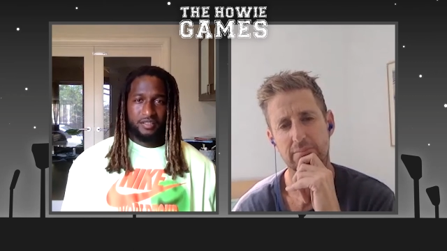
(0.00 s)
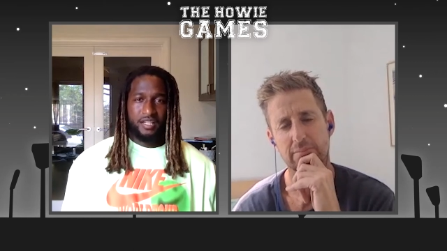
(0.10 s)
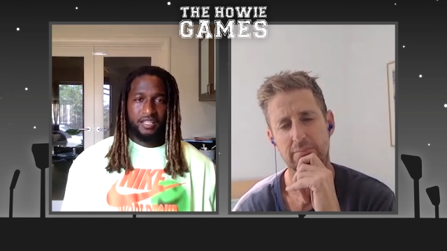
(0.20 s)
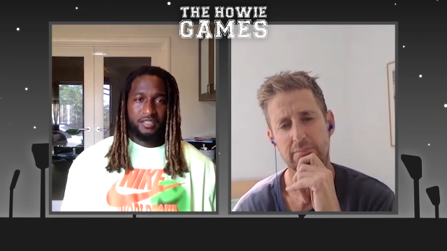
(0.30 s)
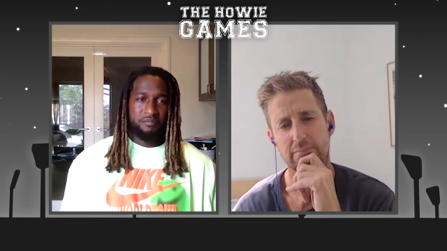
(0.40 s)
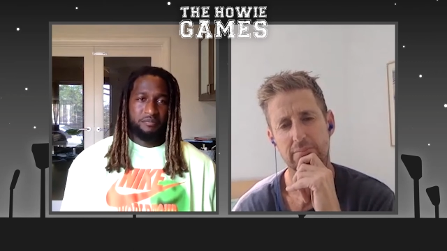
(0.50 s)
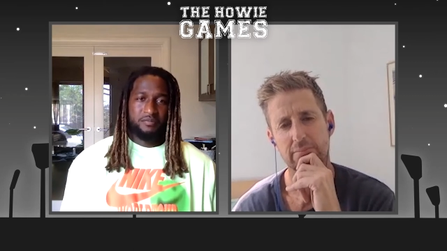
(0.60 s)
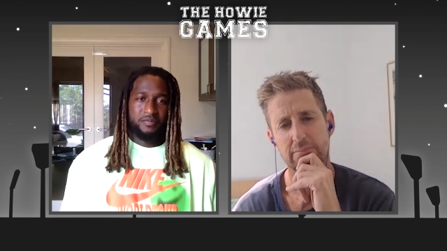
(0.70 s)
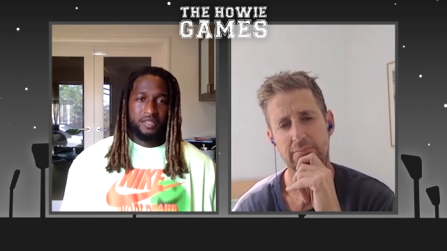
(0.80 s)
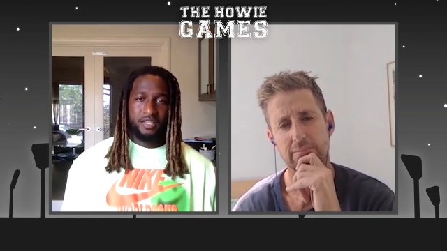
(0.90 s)
Speaker 1: I guess,
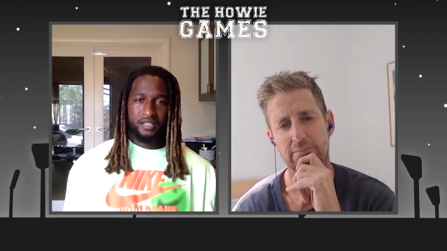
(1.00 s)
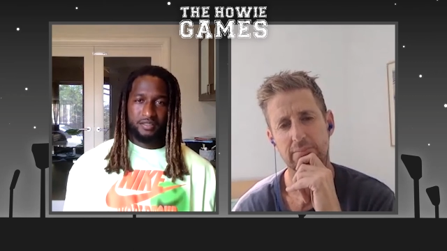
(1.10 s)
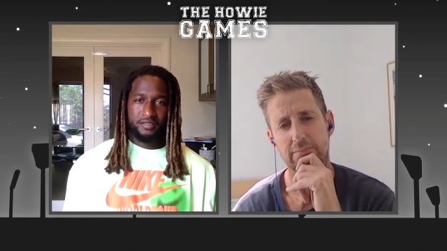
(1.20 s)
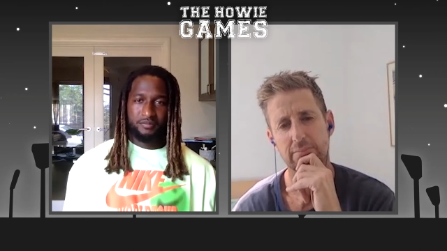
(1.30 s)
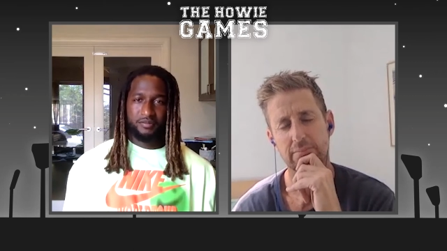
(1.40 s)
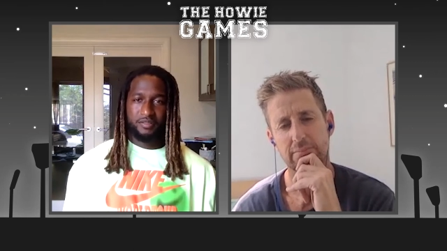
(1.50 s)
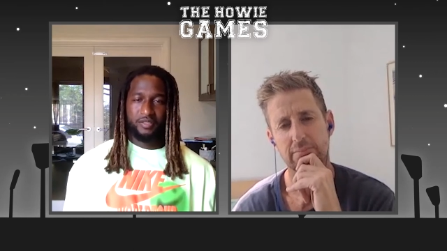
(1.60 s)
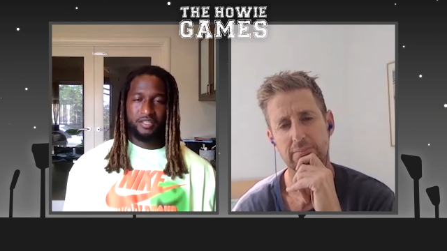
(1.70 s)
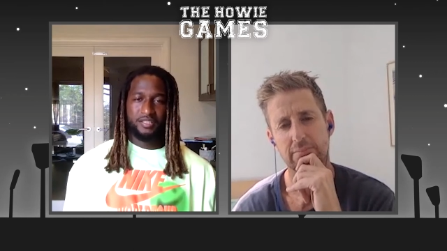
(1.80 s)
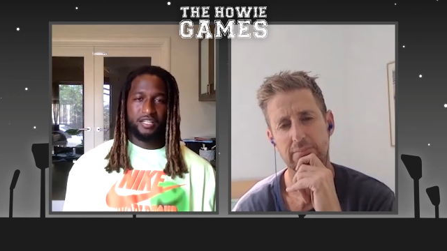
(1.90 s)
like,
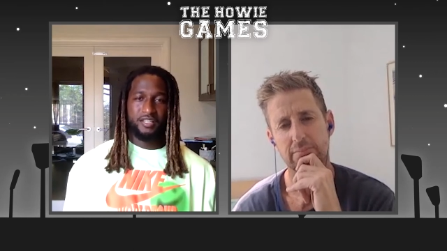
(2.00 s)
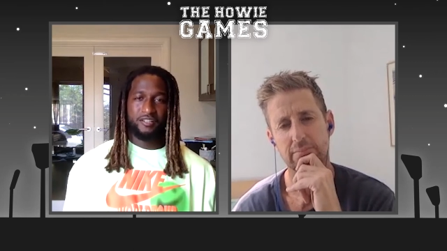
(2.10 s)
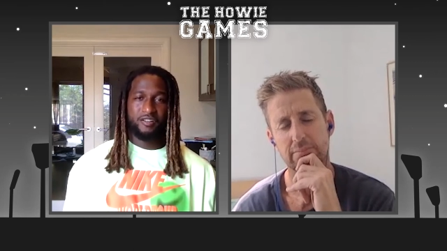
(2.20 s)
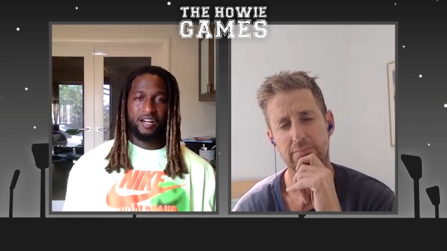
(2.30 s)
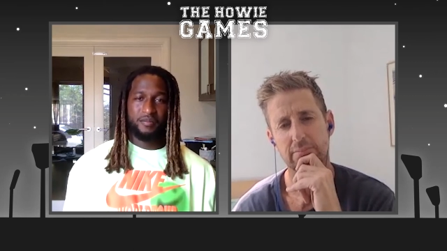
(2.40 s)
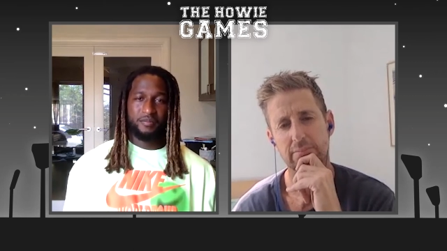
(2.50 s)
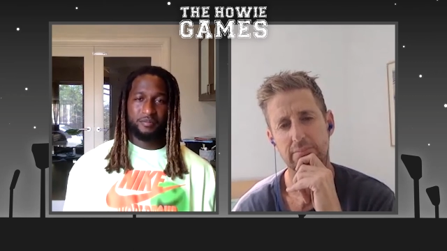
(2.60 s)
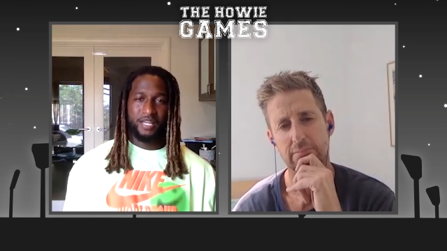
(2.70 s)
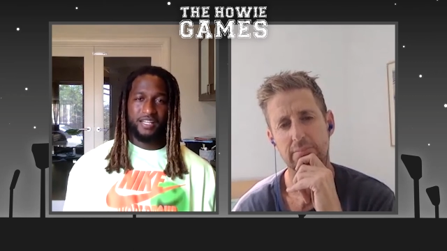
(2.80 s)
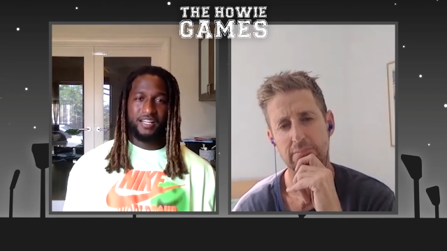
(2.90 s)
what do you say? Grow up,
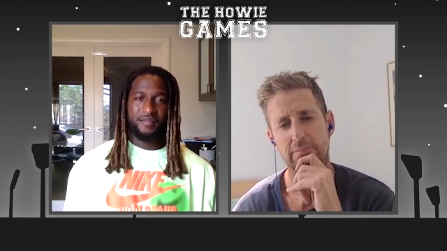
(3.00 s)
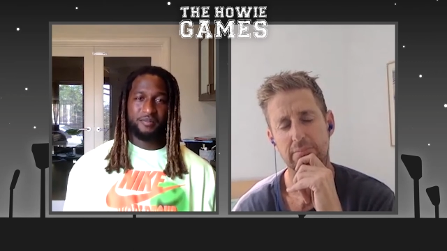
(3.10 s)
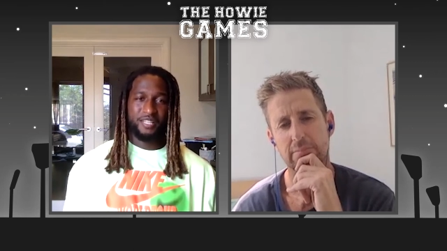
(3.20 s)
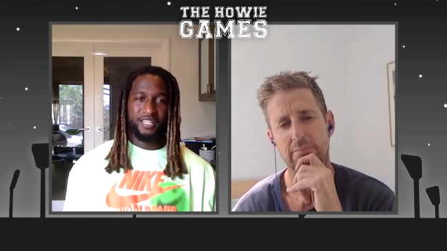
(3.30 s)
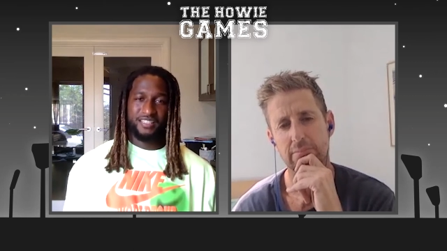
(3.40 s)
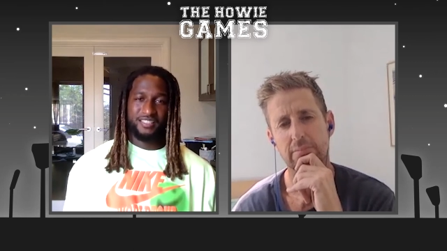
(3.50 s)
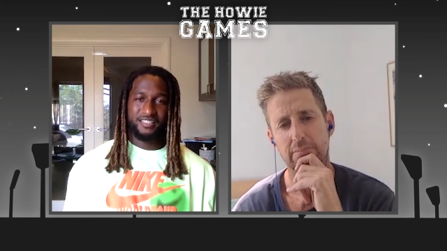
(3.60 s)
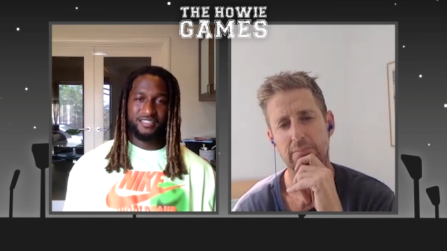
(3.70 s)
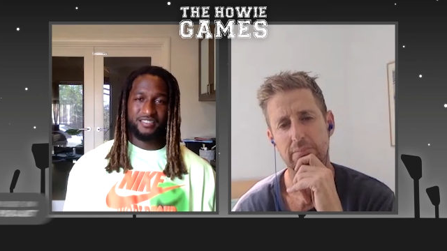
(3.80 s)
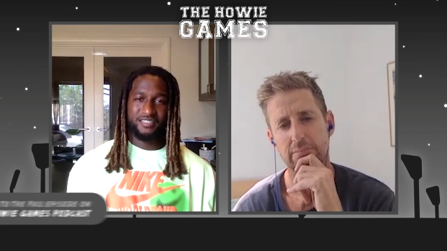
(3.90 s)
man up, like,
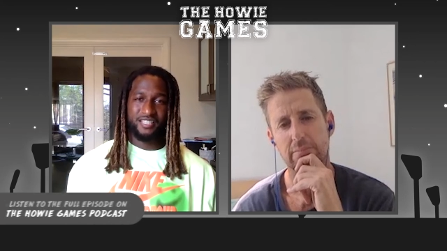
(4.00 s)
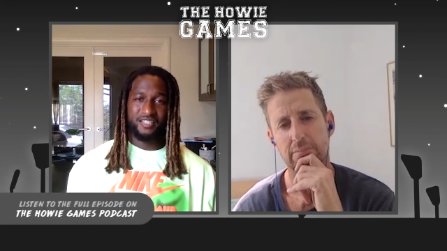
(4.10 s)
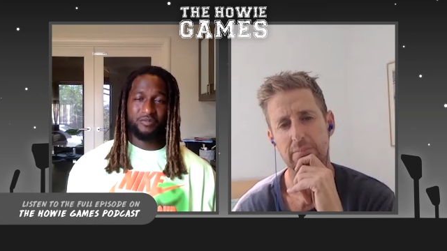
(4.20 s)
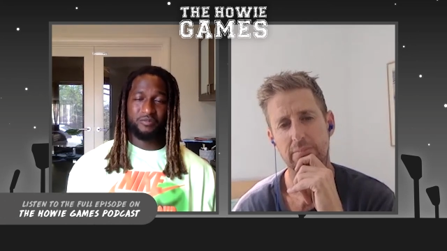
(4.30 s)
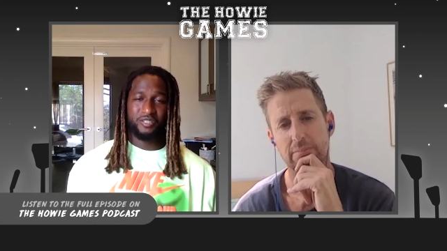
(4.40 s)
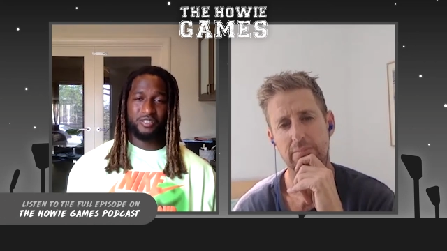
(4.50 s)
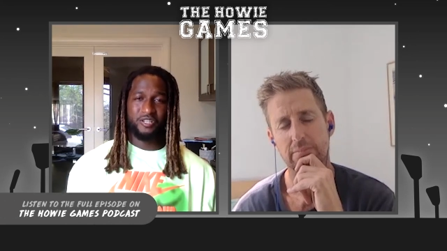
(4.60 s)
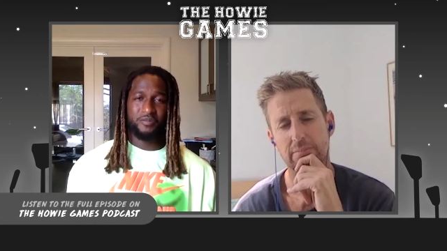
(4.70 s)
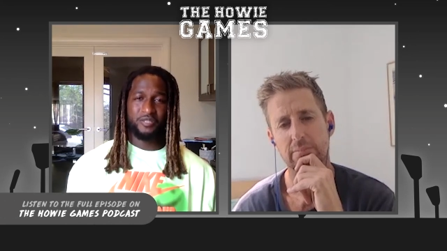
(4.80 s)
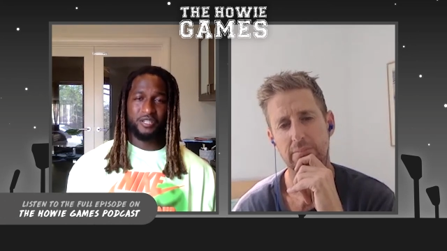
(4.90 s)
just get on with the
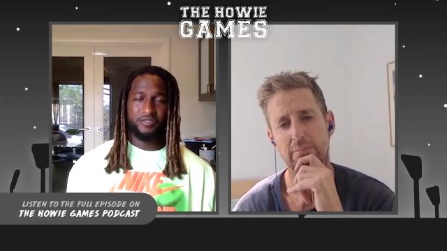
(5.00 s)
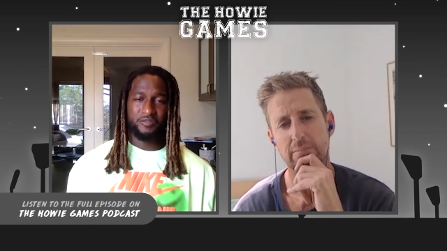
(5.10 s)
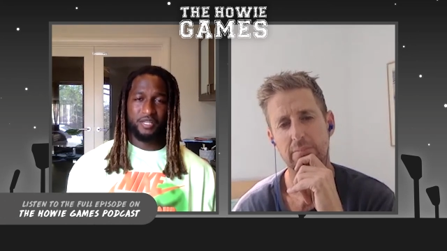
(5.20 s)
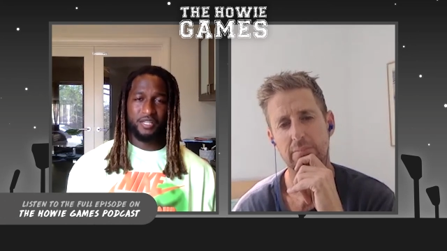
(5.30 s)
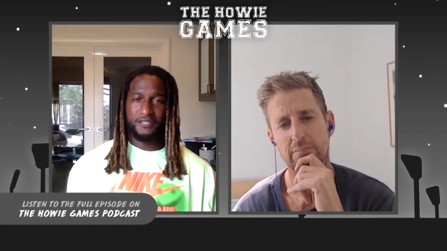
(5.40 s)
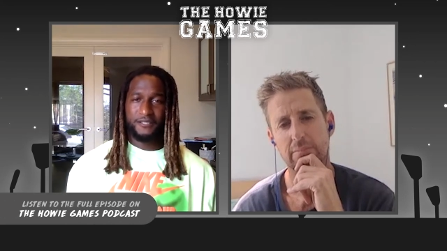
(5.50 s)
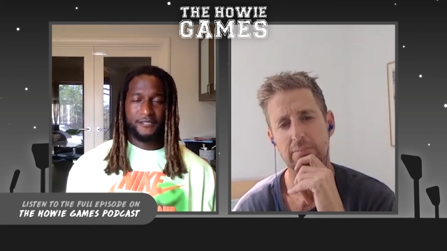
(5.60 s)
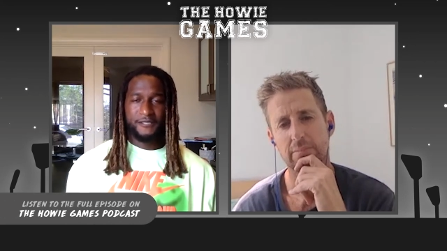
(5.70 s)
job. So for me,